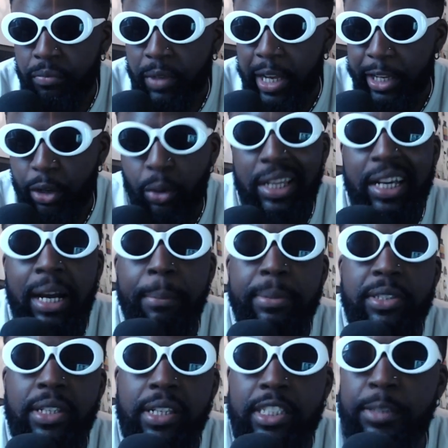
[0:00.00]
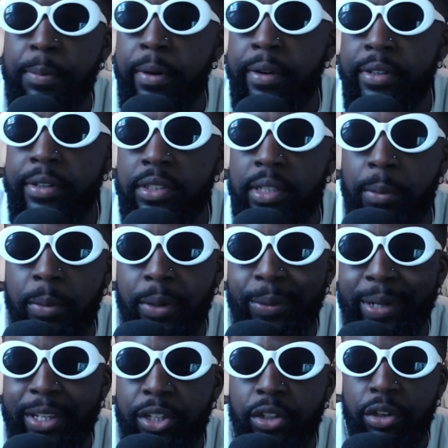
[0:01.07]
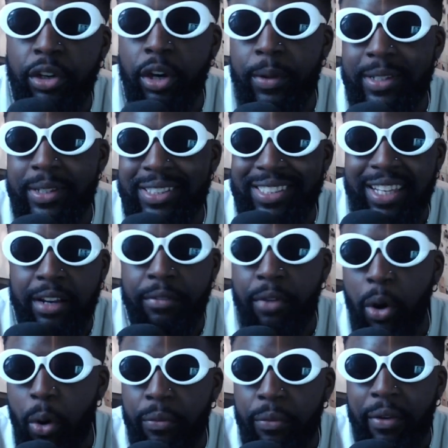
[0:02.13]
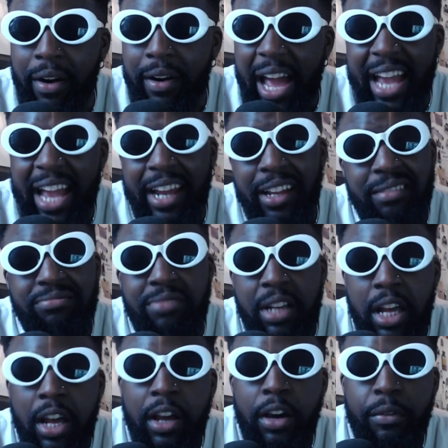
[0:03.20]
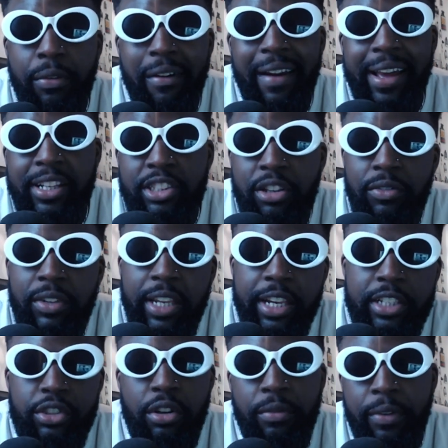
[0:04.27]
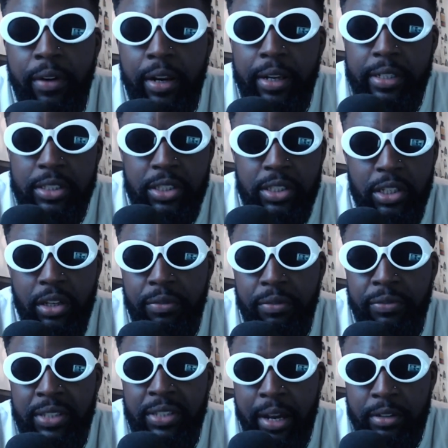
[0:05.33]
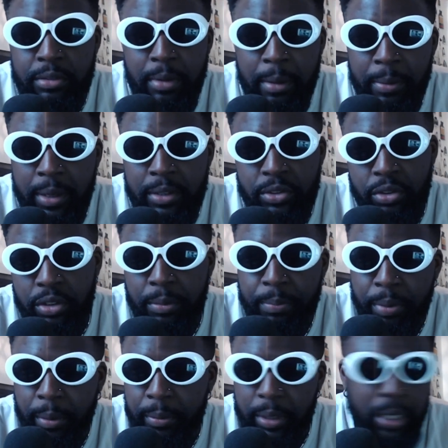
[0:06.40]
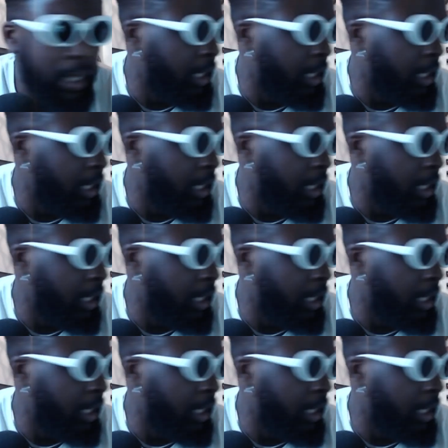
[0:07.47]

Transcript: an all-encompassing experience, somewhere where you can go and see a whole variety of DJs, not variety of sounds maybe. It's only probably,